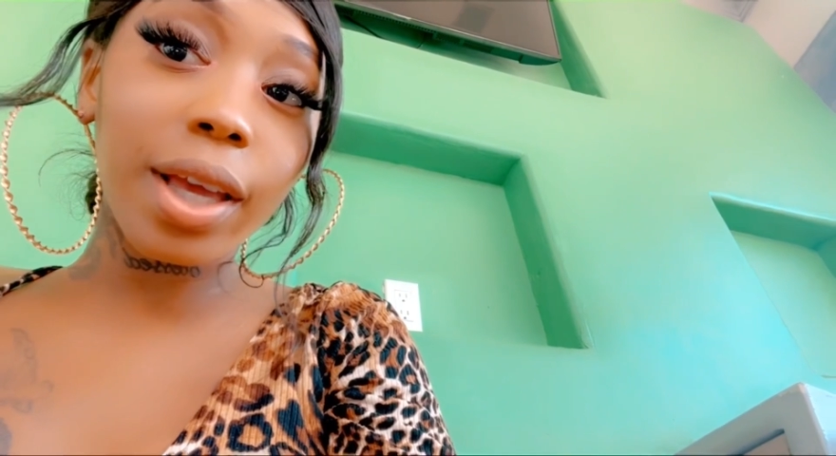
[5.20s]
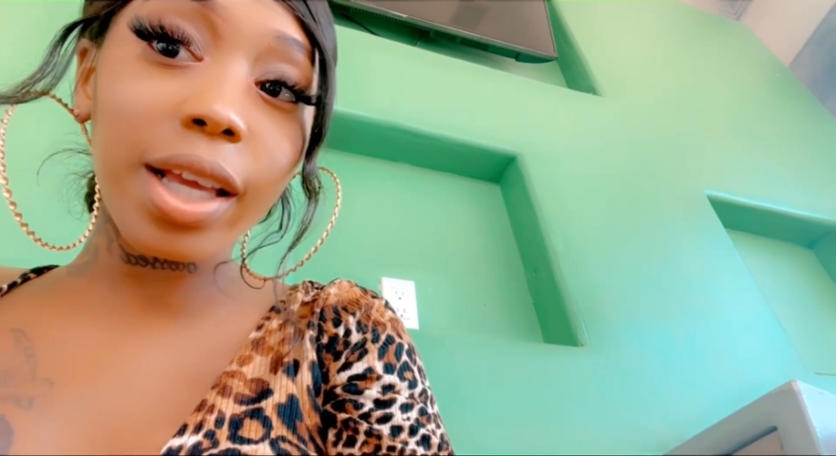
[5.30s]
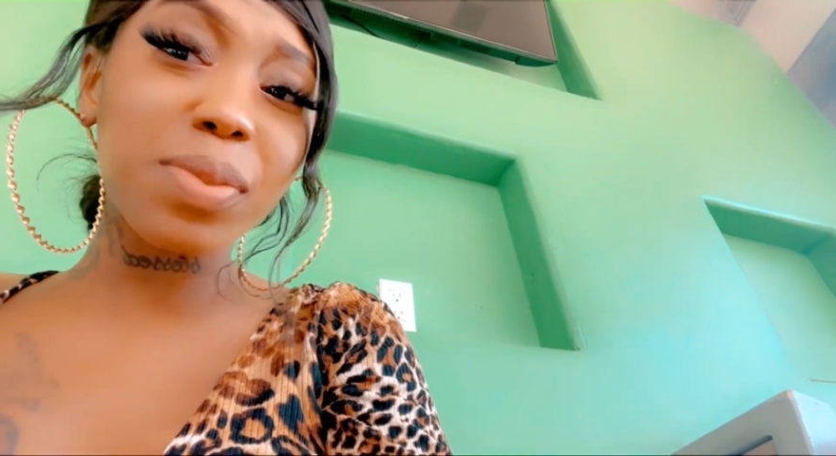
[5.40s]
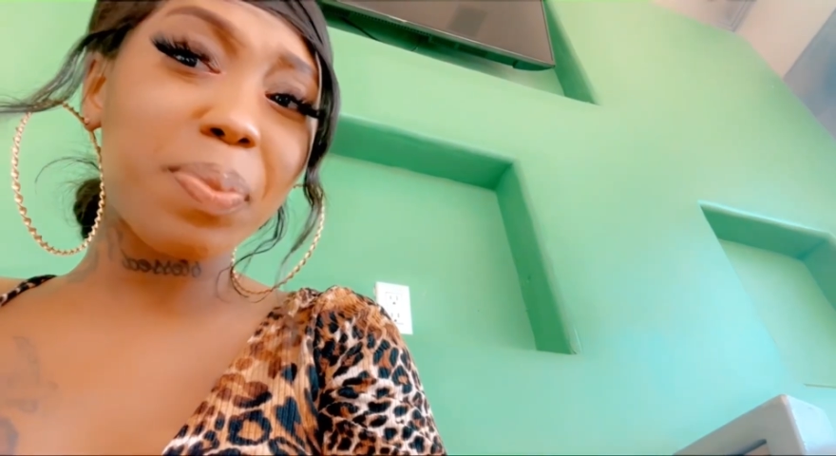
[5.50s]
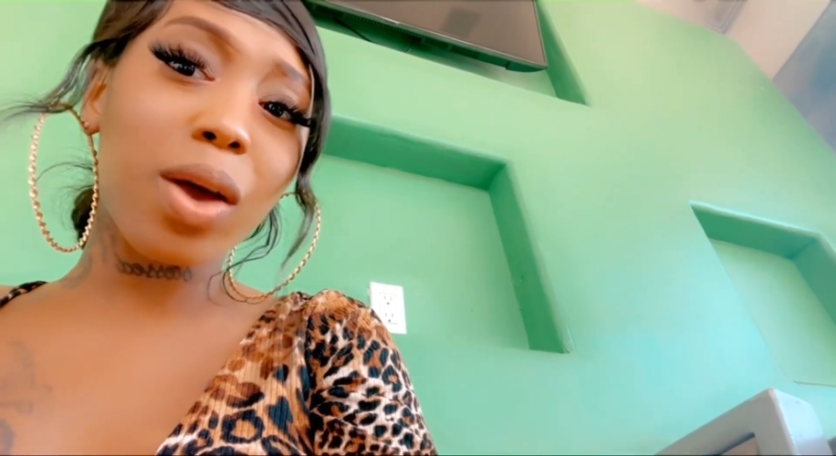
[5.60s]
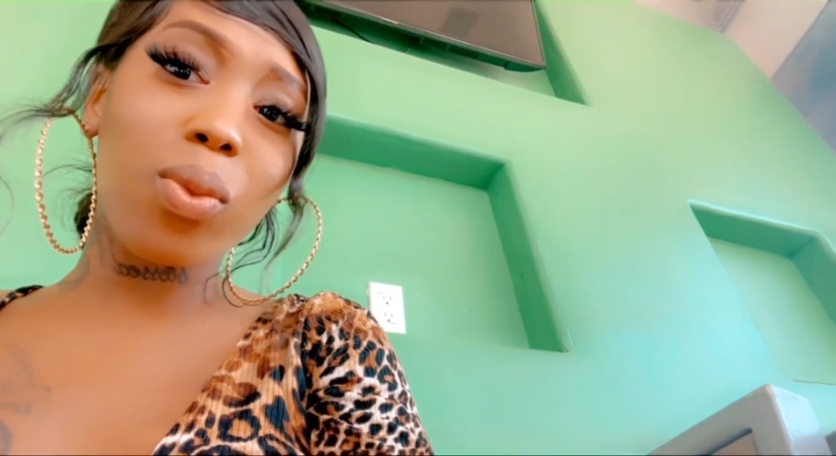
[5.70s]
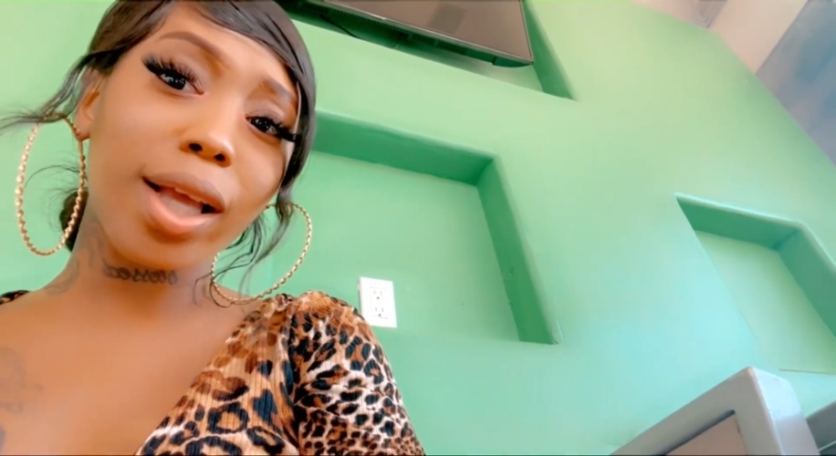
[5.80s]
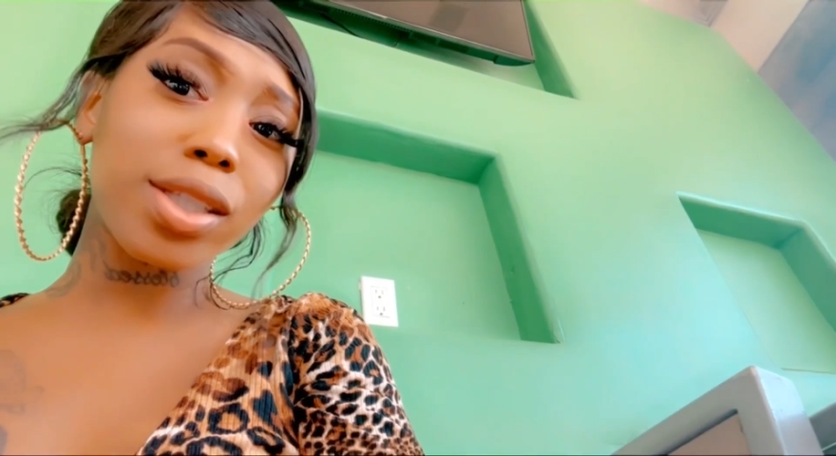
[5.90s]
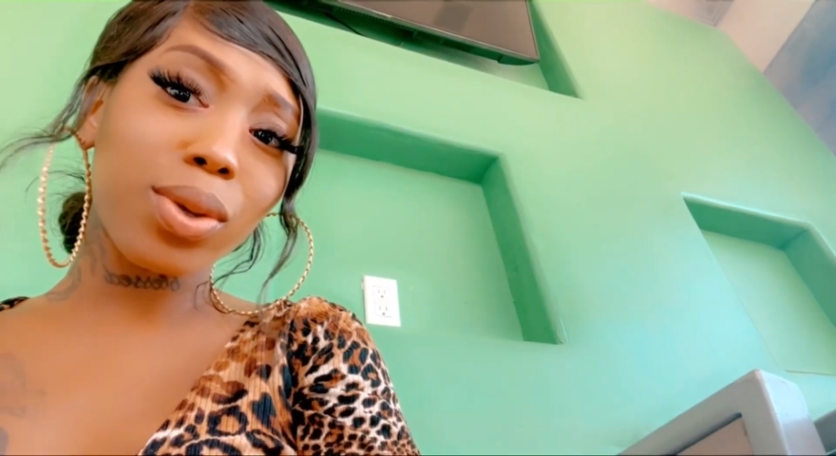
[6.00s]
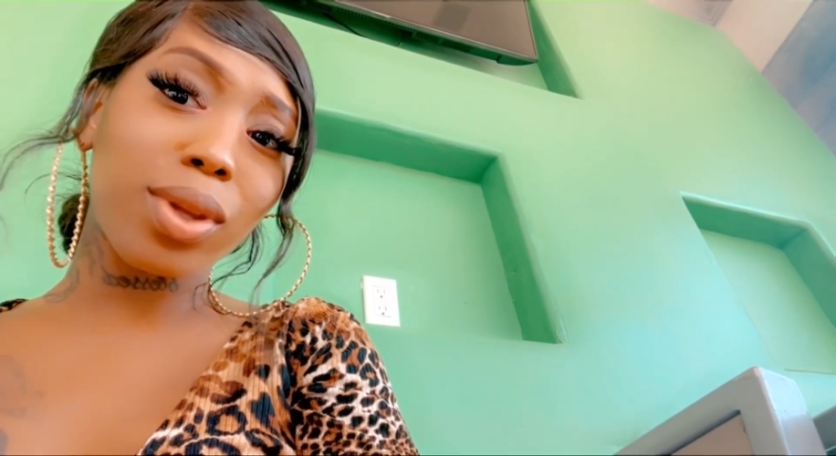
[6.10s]
It's been
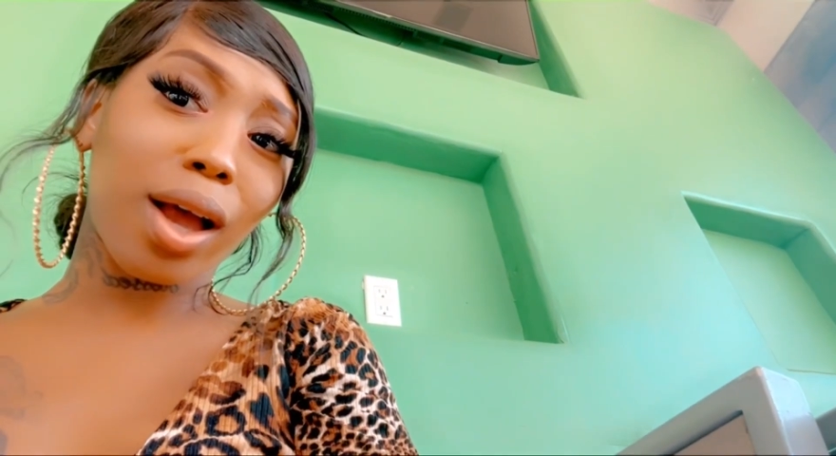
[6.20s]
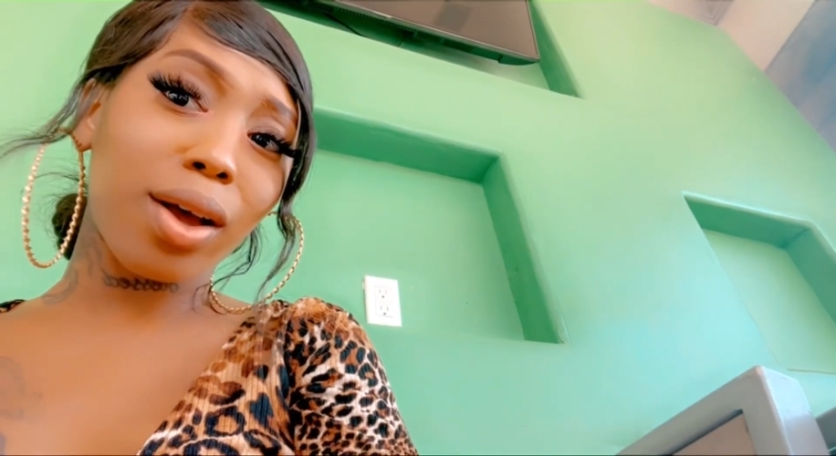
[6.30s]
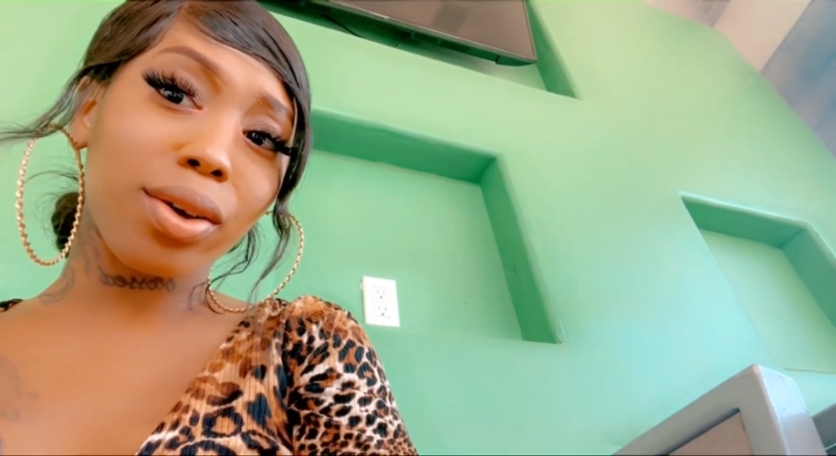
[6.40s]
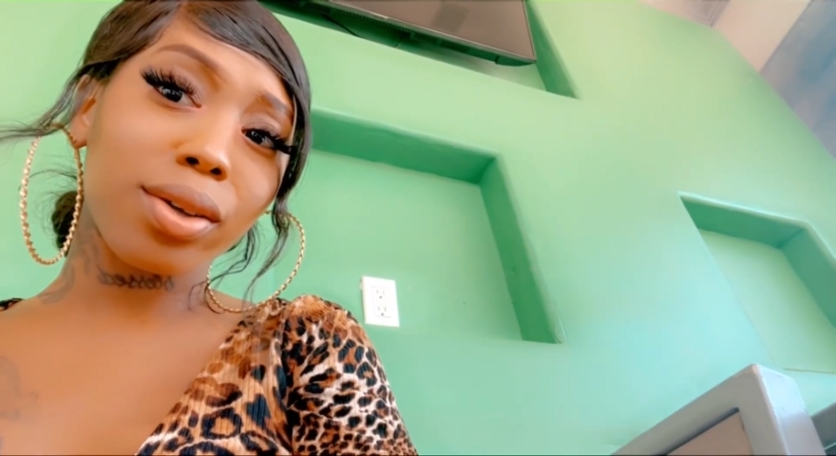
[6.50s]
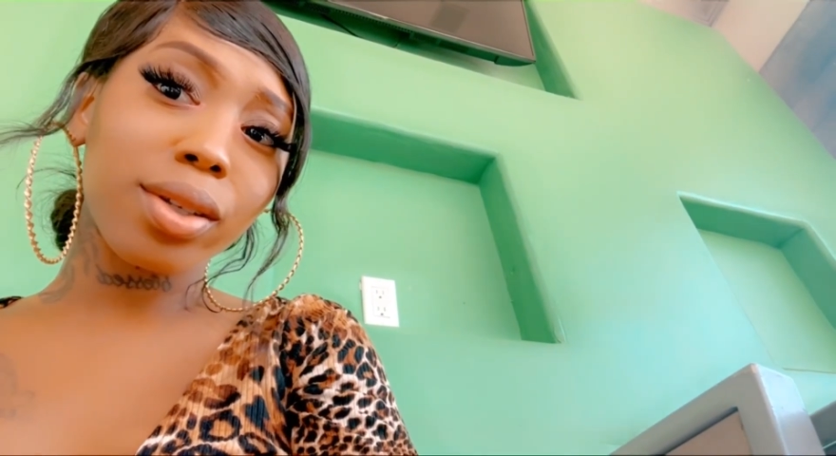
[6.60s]
way too long.